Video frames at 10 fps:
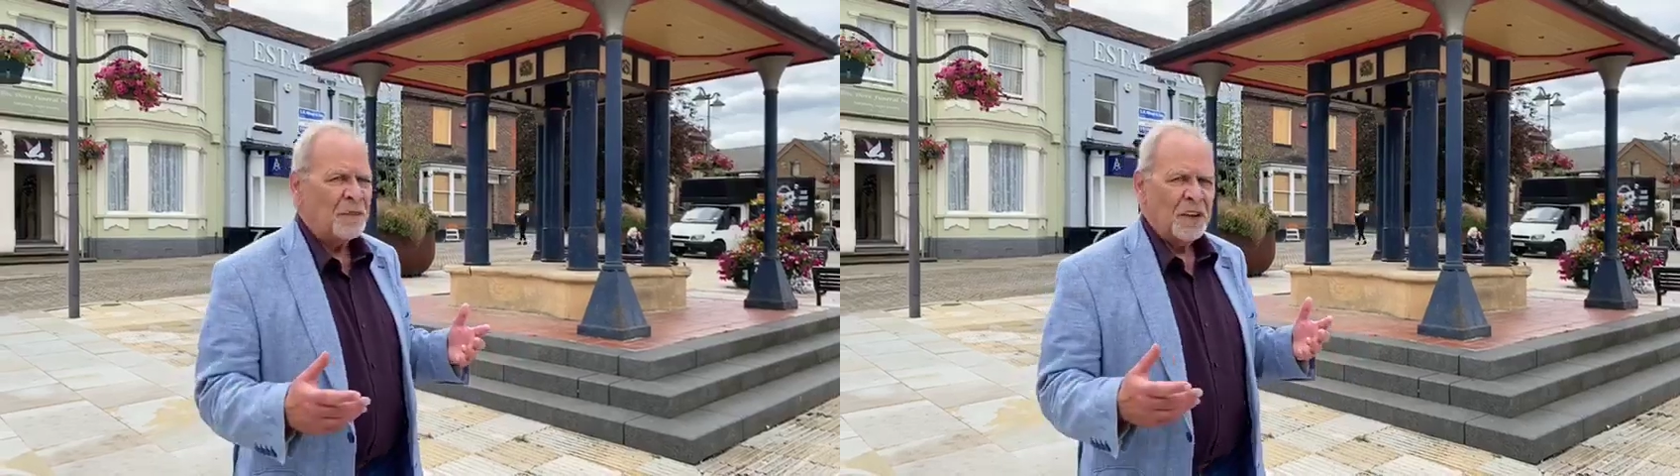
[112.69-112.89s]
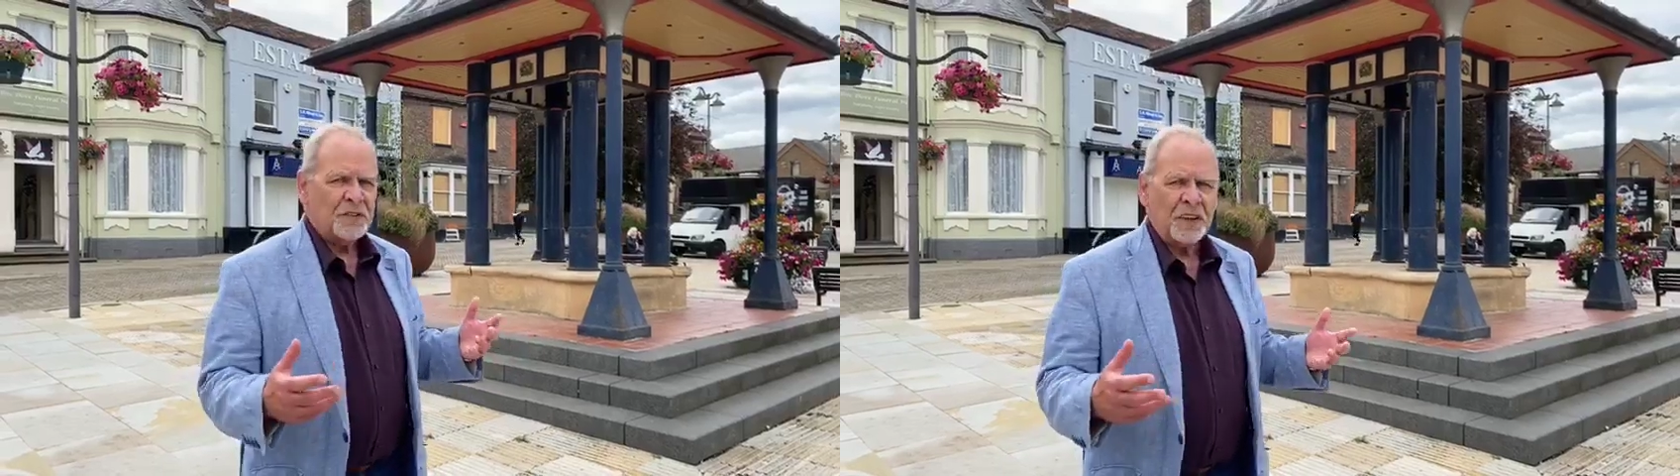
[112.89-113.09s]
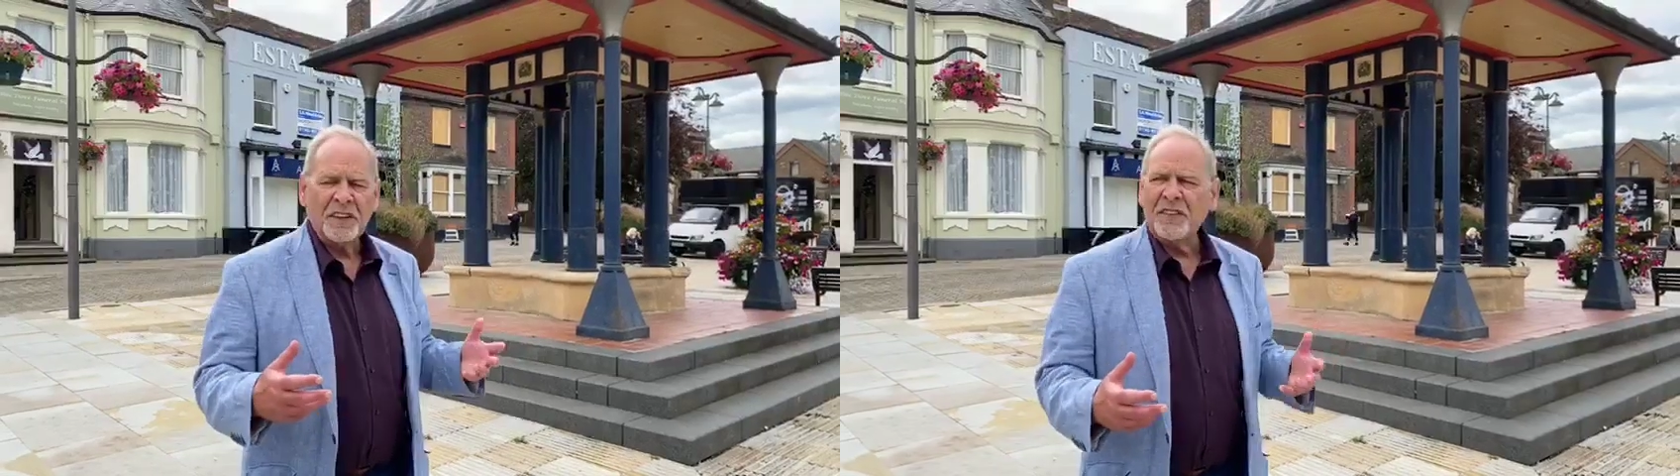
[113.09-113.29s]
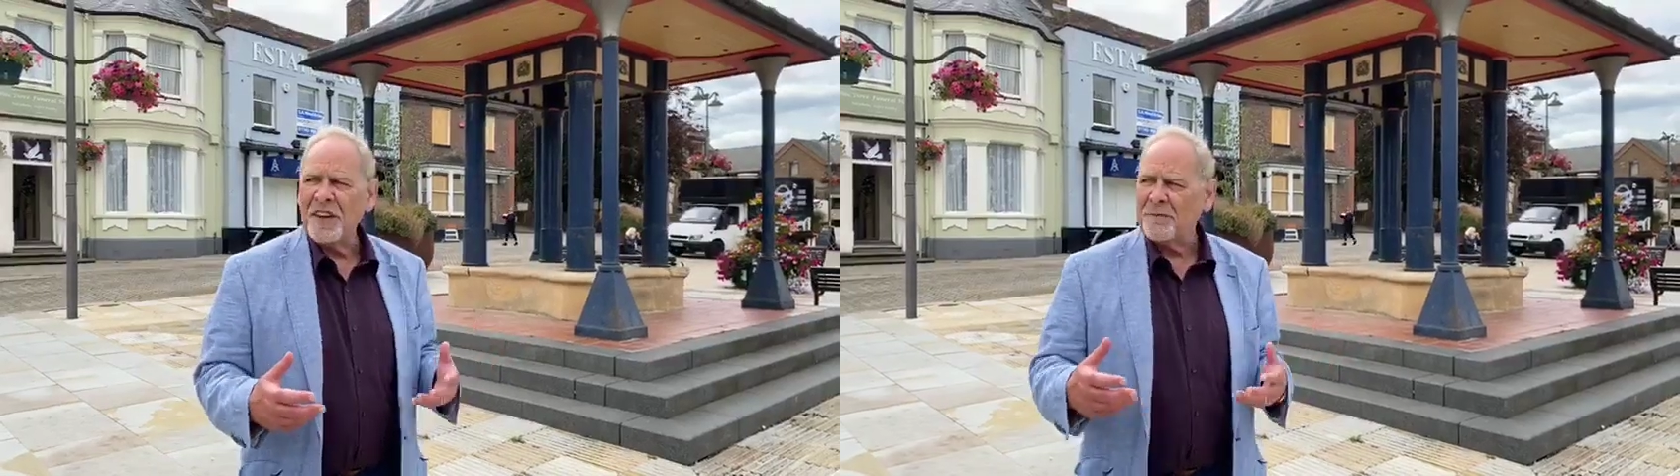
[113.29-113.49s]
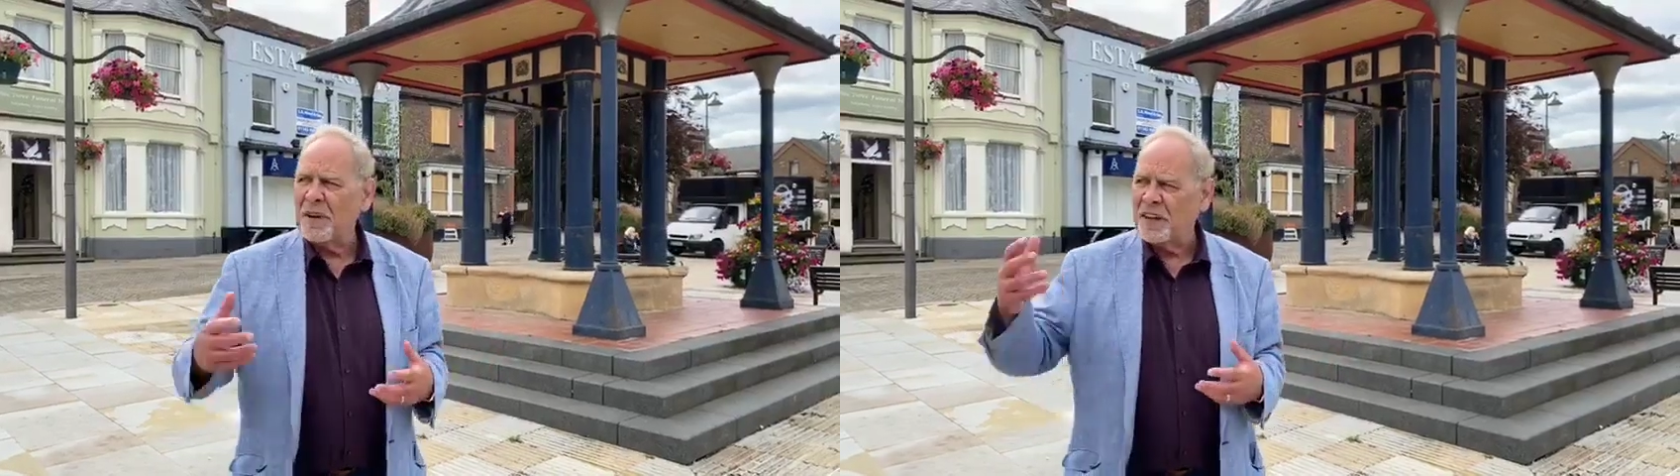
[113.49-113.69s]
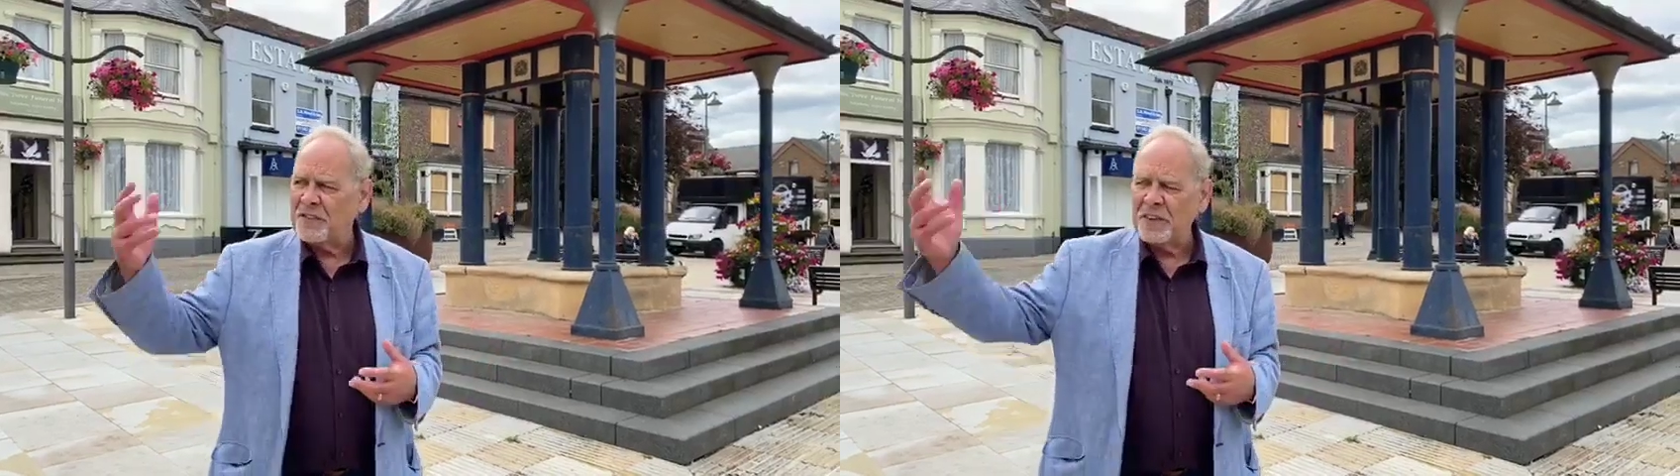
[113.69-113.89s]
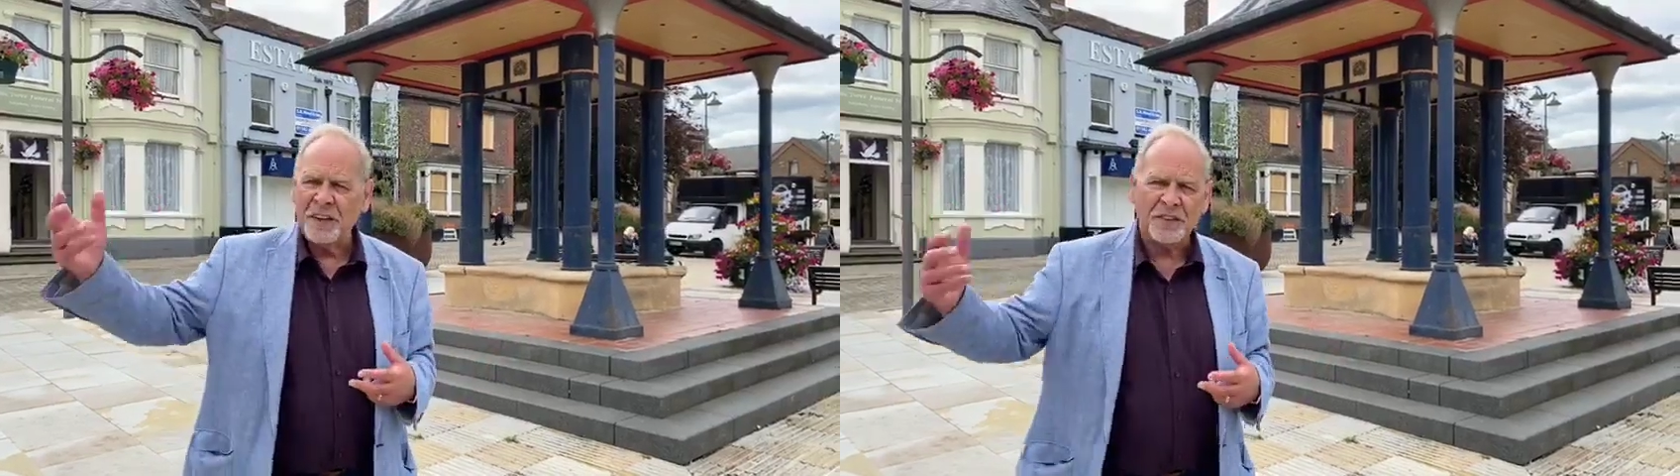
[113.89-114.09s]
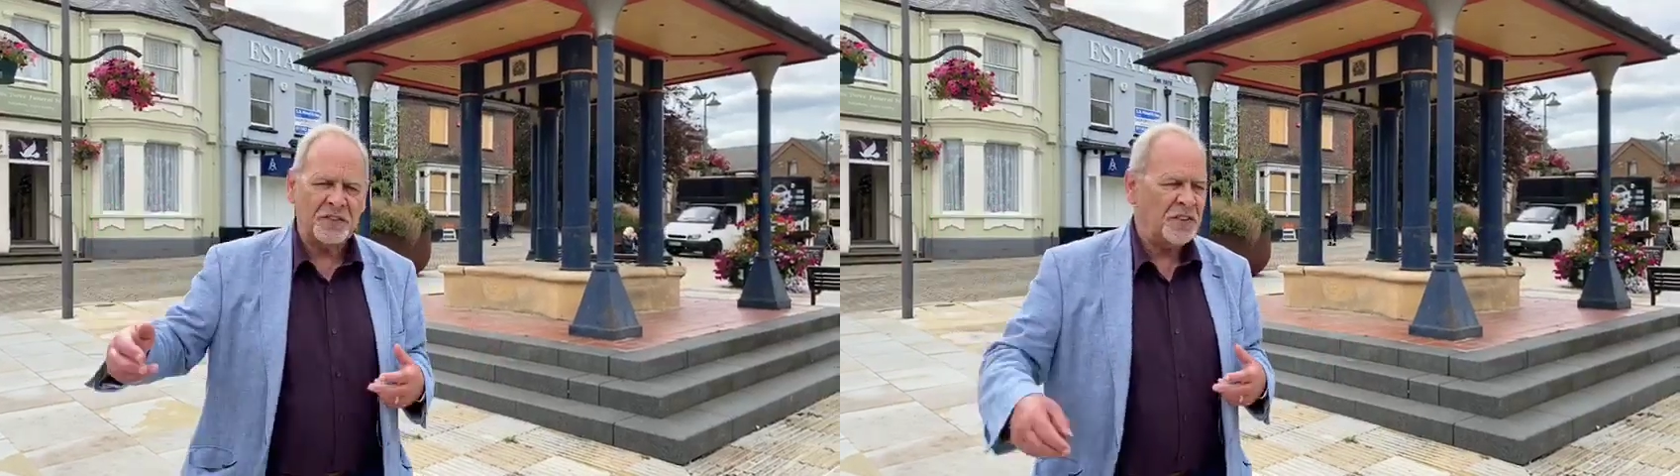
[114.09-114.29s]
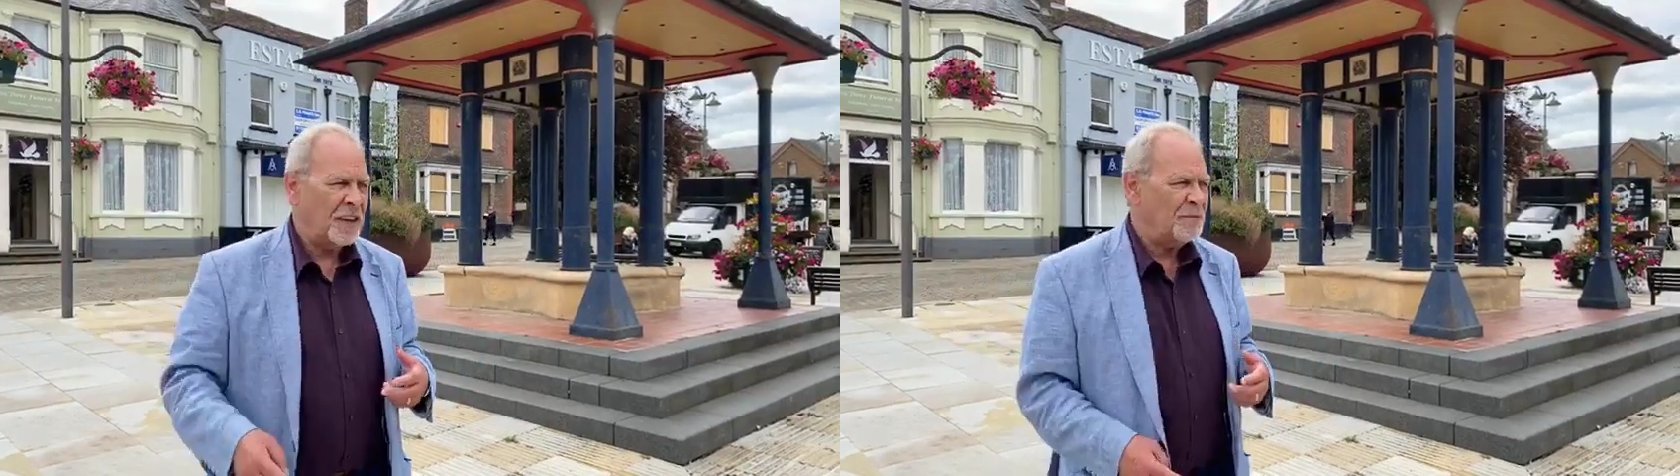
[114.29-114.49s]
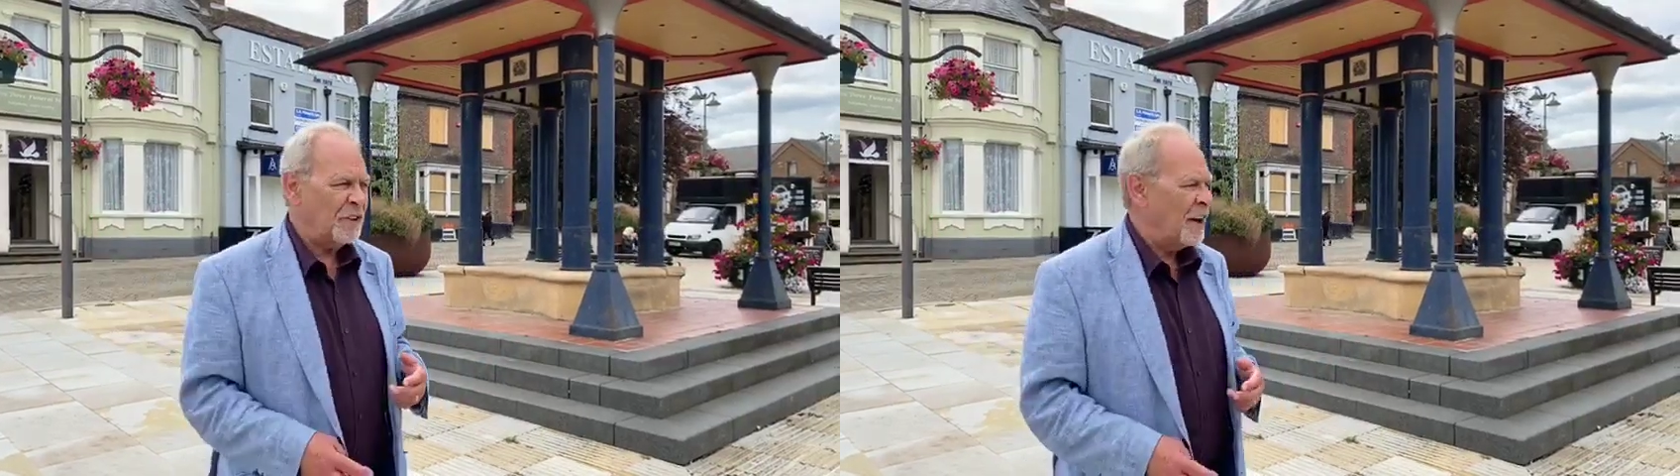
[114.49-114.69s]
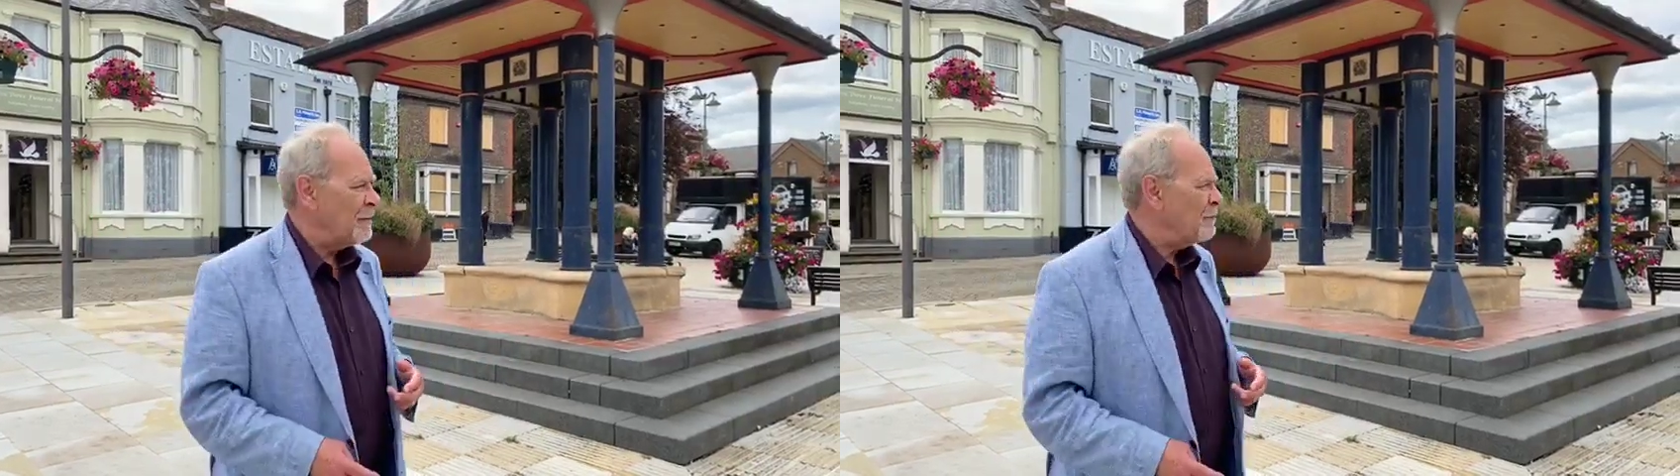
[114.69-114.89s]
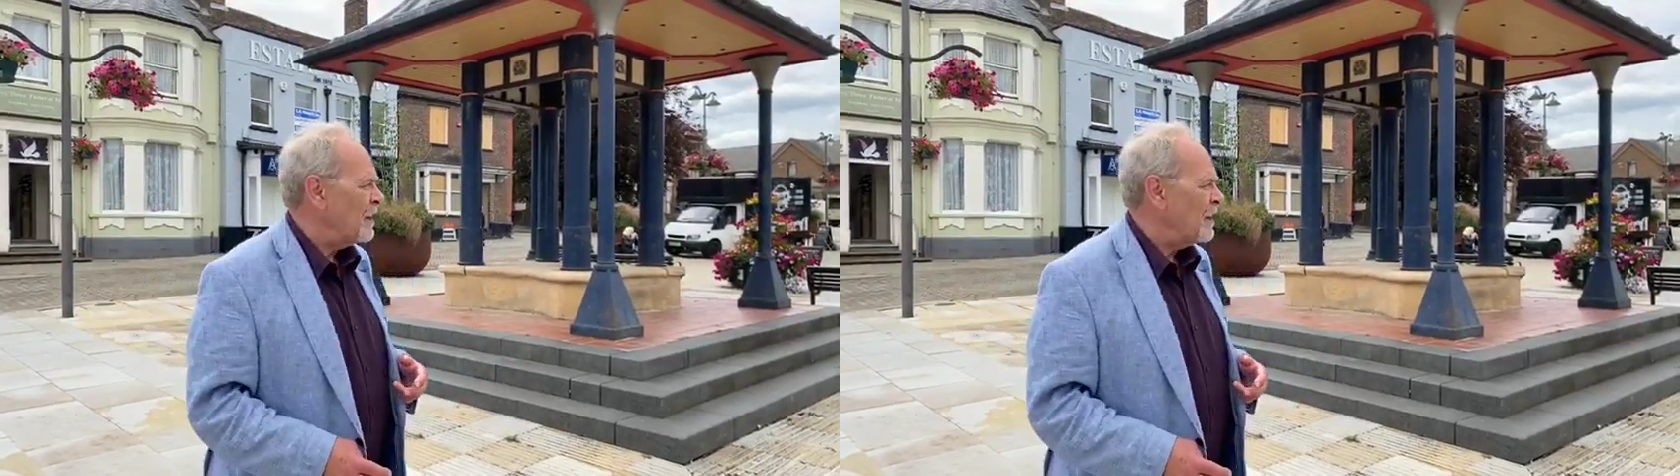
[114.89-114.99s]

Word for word: is going to take place at the same time